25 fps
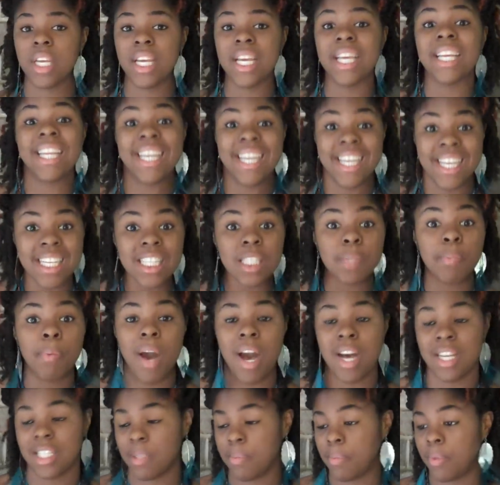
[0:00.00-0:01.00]
it is
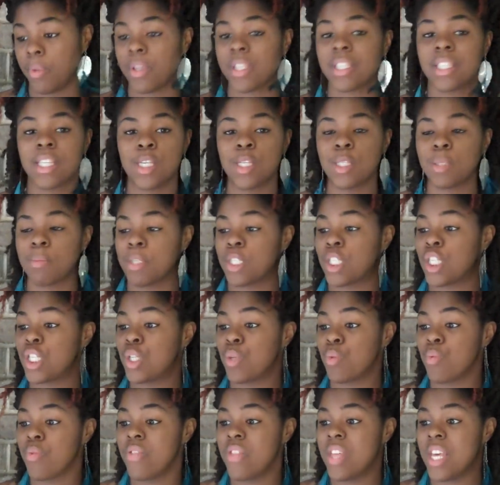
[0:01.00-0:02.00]
possible, excuse me, to
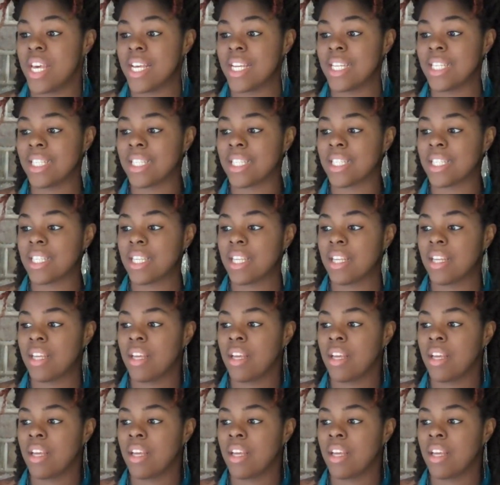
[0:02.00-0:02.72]
do this,